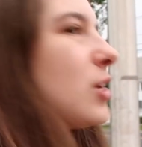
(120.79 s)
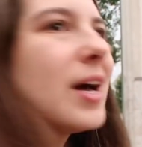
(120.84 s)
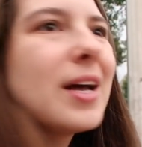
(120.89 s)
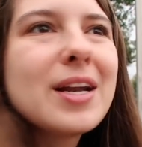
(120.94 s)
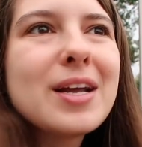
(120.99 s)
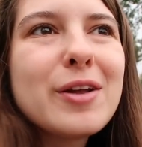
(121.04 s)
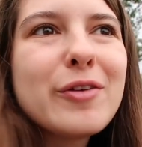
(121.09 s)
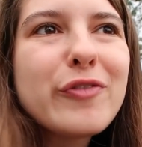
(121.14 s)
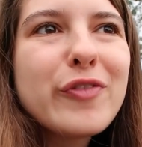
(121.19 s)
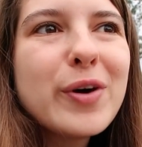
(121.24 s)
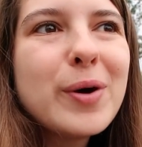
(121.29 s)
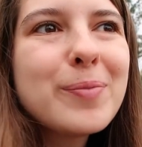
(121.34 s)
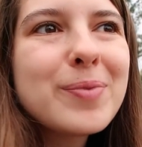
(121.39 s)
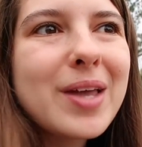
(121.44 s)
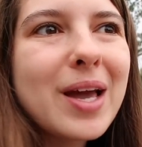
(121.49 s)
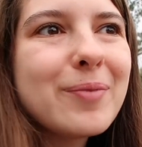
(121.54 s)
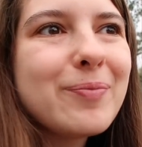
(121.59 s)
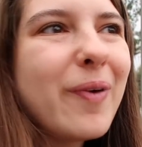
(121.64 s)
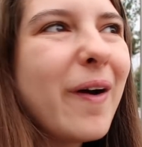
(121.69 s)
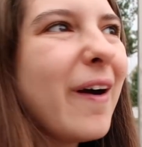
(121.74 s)
So I didn't film
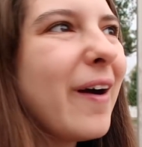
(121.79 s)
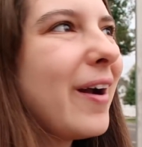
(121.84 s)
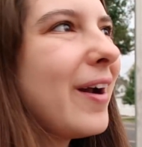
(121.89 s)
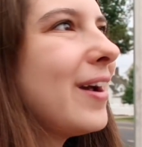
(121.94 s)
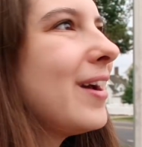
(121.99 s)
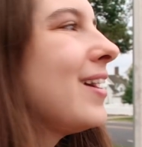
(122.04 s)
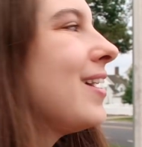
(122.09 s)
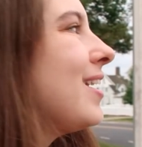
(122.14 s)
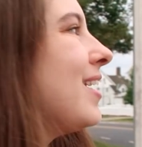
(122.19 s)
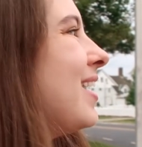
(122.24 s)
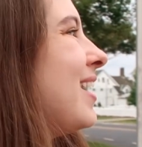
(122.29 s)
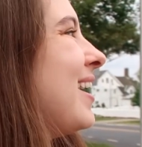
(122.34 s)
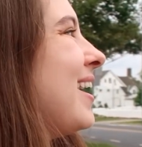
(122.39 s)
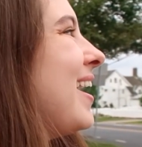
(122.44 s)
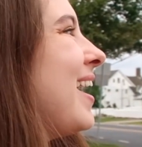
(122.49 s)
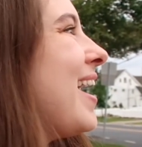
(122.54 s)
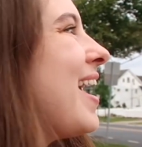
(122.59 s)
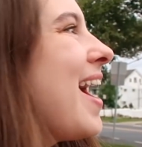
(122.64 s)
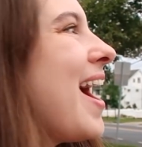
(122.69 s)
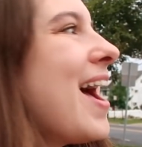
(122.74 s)
that part.
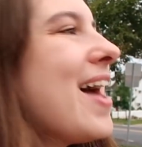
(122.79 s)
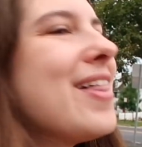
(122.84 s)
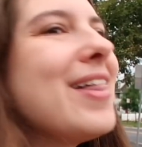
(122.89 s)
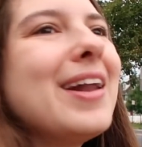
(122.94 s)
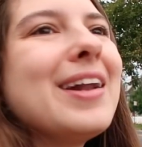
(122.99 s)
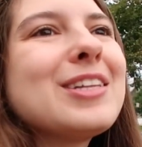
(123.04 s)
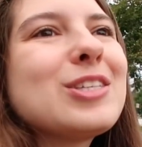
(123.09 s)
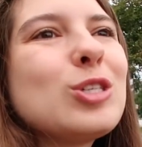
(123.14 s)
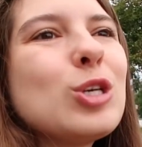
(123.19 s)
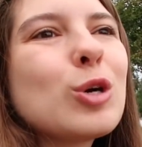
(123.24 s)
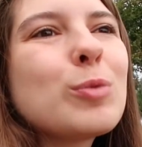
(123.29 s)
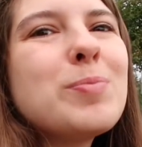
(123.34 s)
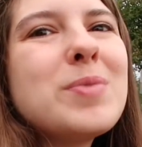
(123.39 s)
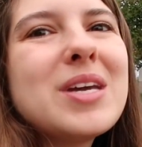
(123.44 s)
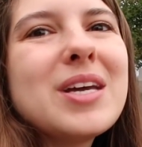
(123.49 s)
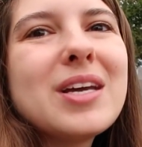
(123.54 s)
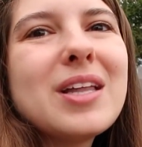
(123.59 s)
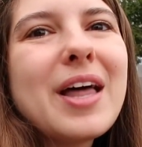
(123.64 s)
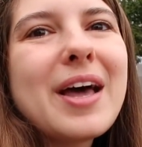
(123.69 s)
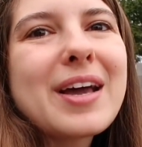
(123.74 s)
And then it took
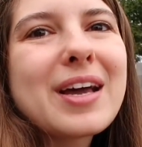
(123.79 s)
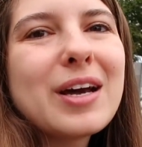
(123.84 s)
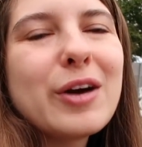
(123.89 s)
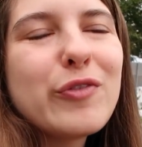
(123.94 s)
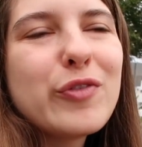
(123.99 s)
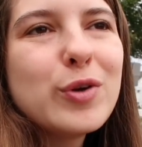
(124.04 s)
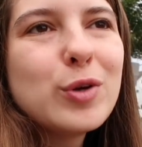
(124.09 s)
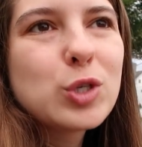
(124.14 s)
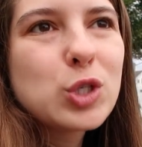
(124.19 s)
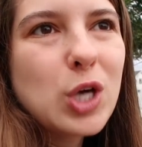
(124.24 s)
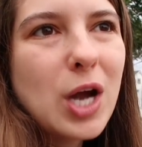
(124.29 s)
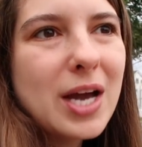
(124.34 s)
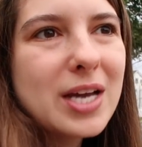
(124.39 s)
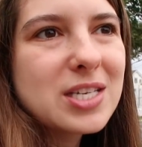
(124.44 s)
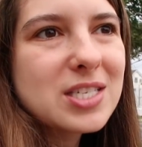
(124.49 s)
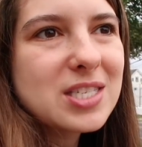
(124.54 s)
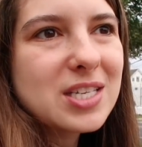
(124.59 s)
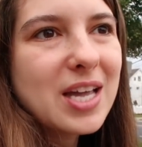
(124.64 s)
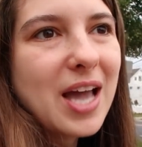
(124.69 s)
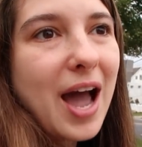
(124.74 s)
me like a few
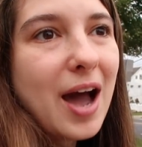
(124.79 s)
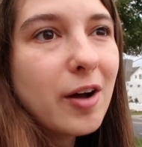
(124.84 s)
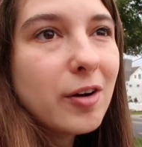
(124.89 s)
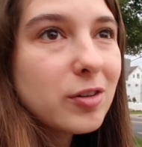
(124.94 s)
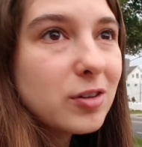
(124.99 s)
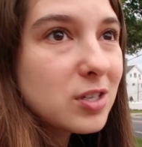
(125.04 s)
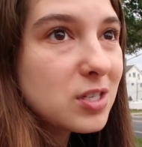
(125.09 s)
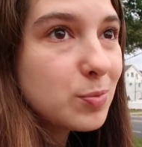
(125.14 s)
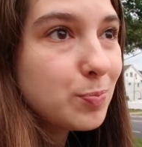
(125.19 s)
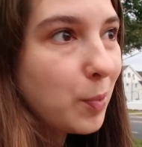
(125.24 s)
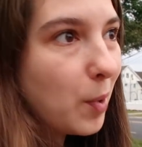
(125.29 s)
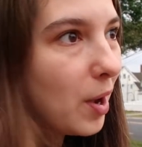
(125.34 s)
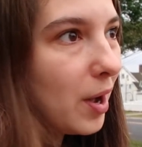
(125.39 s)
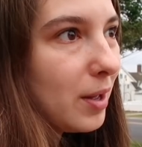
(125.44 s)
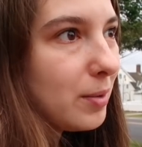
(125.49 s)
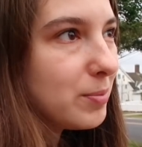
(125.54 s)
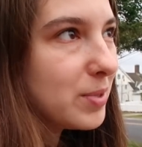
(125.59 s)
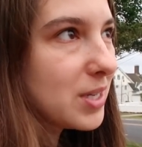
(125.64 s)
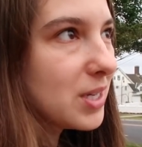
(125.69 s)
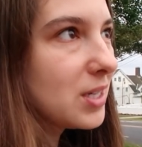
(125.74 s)
tries to get out of the
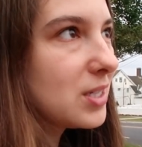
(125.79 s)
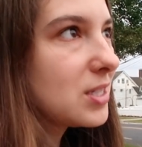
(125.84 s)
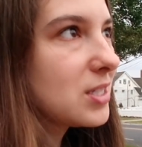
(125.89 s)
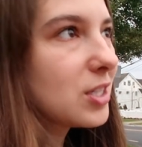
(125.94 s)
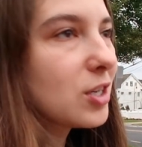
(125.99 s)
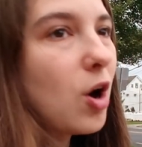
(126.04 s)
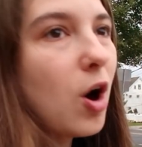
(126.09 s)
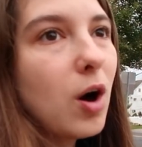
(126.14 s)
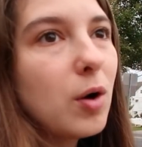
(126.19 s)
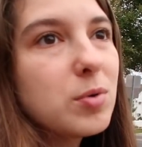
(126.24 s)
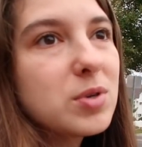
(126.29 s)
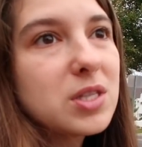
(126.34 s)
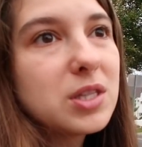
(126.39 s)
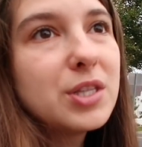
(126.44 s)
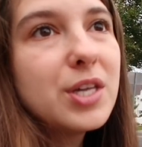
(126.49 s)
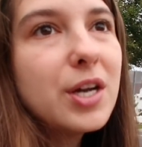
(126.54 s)
spot because the car was